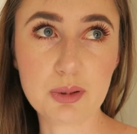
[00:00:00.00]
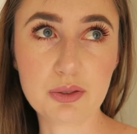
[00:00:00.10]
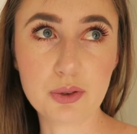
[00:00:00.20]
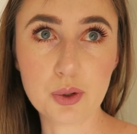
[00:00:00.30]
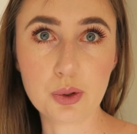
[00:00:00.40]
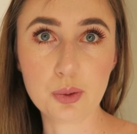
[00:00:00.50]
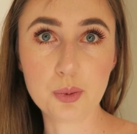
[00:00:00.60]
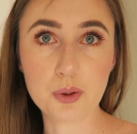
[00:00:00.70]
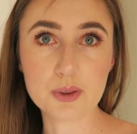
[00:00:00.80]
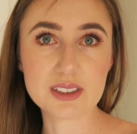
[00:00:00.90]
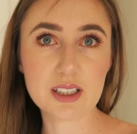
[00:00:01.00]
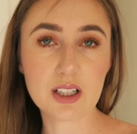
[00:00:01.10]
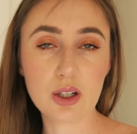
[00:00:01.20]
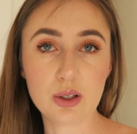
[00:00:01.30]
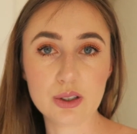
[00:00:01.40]
before Woolworths
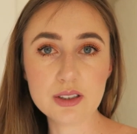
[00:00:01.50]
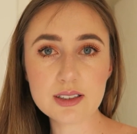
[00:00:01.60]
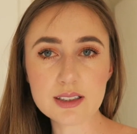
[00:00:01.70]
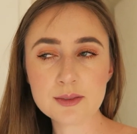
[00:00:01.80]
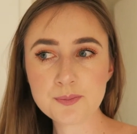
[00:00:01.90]
close,